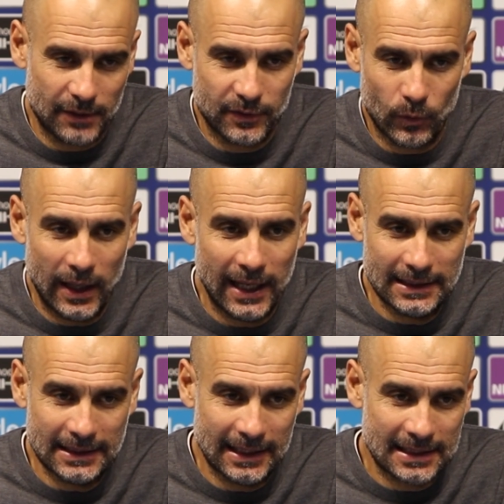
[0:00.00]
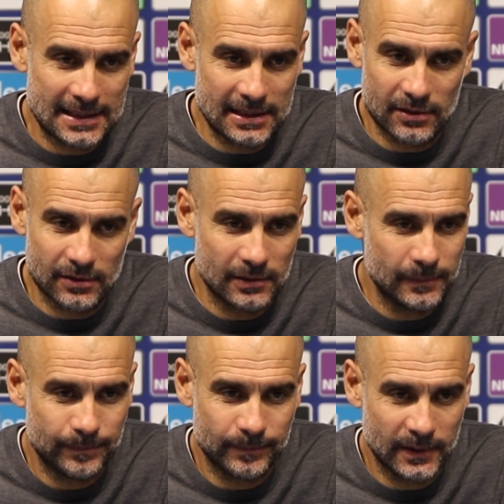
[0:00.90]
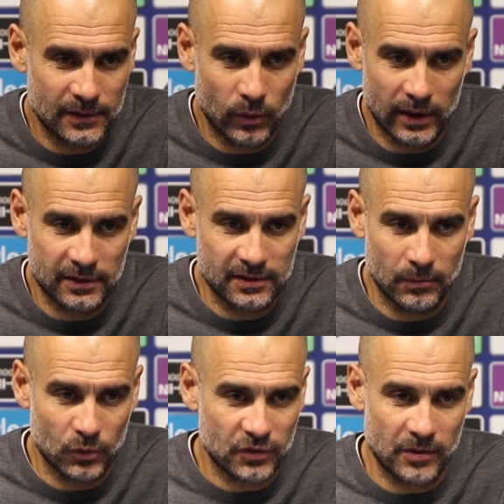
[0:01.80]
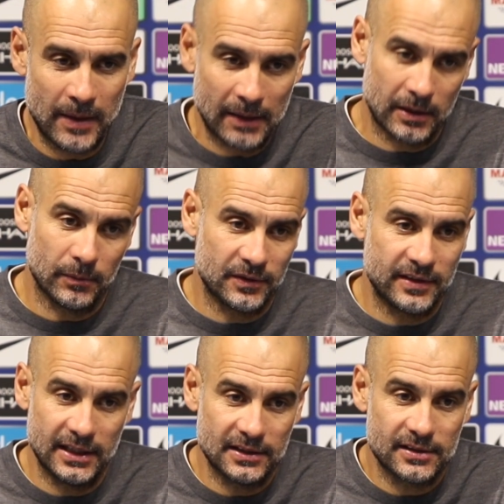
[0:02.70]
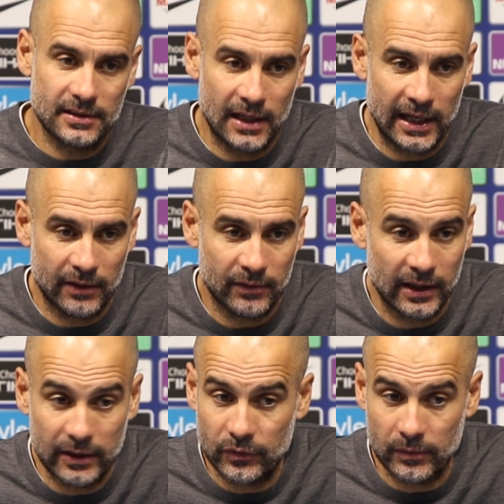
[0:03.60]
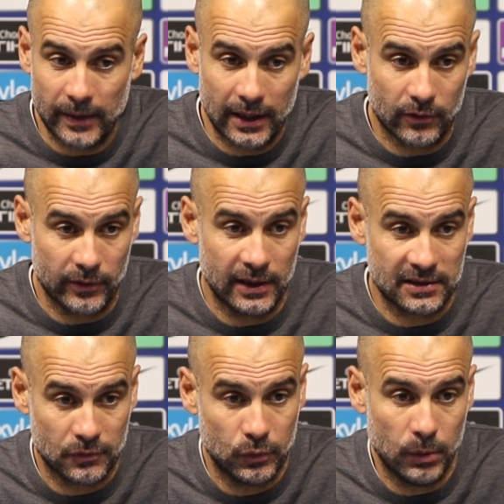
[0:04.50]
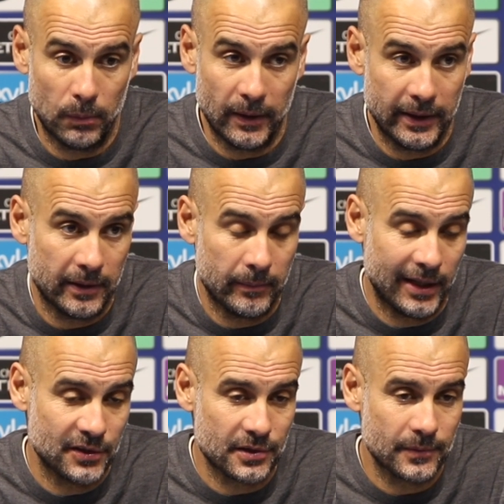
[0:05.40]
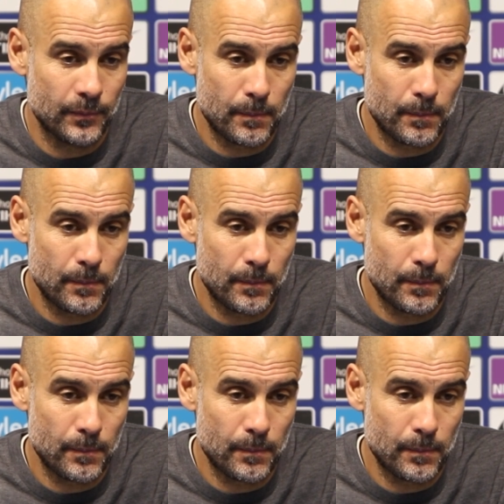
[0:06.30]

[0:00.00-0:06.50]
after 100 last season is one of the most remarkable things I ever lived in my career as a football player and a manager.